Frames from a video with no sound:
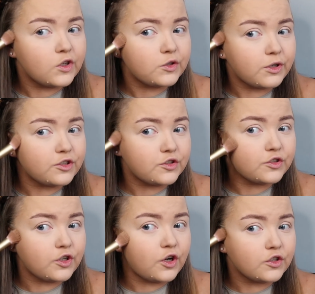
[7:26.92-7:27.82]
So I just
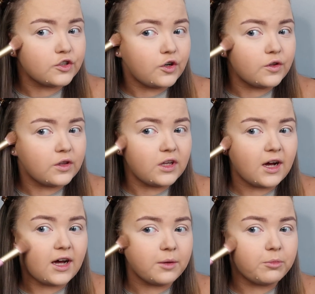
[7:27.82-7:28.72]
start on the
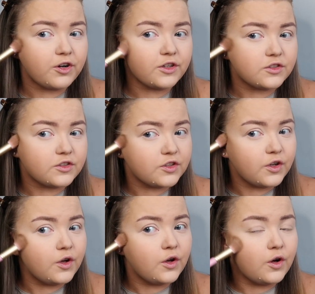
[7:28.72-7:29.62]
high points
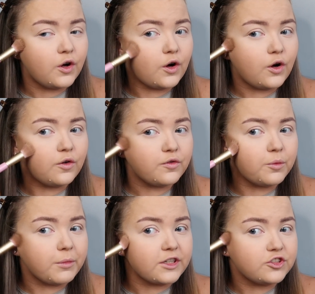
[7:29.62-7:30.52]
of
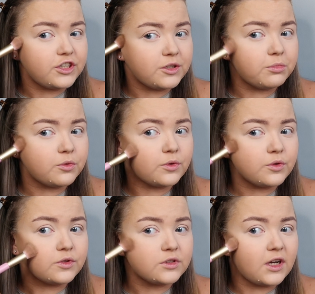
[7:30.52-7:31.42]
my
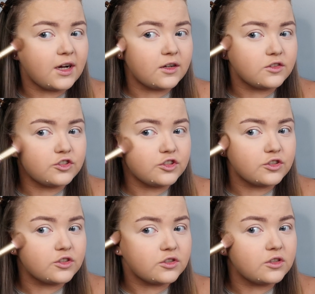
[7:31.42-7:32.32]
cheekbones and
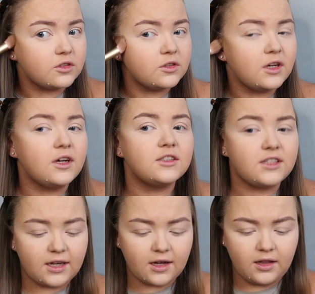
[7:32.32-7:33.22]
just
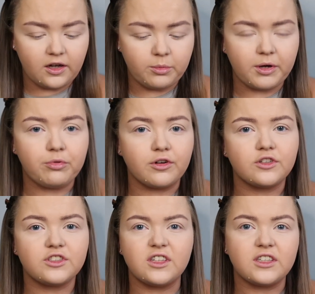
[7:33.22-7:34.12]
take a little bit of
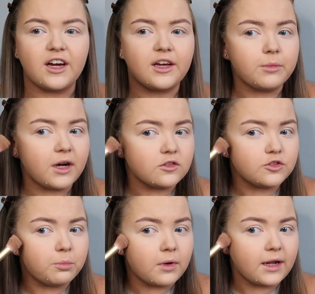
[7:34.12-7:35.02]
product at a time and
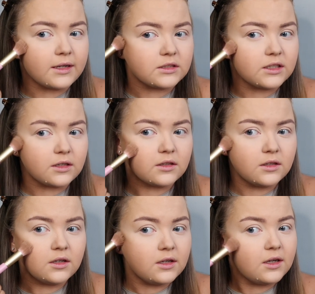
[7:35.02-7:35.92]
just blend it
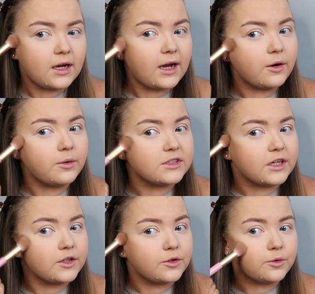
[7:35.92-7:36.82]
out as I
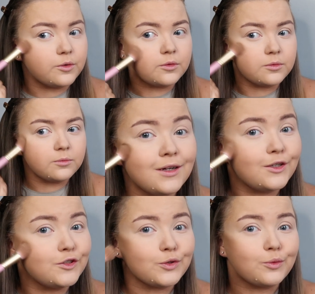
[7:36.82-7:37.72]
go.
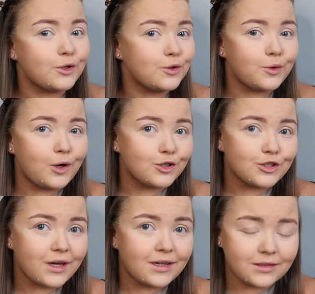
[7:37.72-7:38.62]
Don't want no harsh
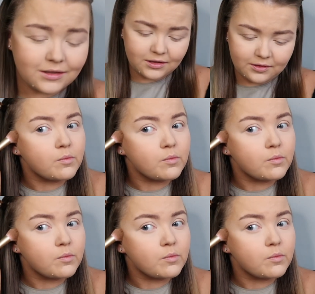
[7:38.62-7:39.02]
lines.